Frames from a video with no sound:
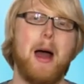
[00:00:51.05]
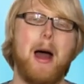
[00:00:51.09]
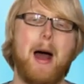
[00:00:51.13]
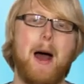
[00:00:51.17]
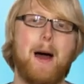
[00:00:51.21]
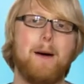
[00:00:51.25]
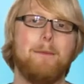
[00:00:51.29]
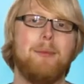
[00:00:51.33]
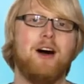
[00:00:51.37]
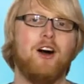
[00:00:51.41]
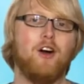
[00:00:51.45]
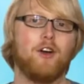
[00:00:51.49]

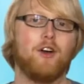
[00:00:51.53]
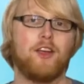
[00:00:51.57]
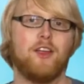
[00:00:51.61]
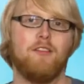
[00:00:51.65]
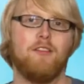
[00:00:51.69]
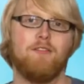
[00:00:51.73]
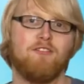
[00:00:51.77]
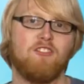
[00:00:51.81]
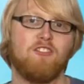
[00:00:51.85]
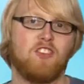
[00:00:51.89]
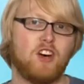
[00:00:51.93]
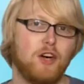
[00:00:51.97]
about
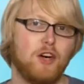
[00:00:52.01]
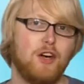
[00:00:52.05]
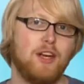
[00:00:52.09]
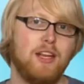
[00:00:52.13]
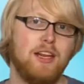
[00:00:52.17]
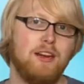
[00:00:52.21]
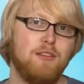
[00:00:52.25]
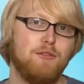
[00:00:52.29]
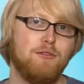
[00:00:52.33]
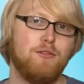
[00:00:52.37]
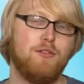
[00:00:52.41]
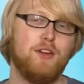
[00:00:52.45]

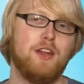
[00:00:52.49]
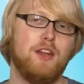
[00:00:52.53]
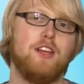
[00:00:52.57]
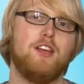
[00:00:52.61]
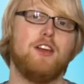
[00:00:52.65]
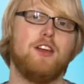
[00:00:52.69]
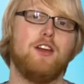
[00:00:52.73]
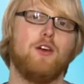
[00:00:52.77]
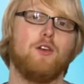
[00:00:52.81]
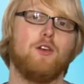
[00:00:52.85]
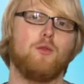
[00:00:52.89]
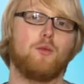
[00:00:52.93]
converting video.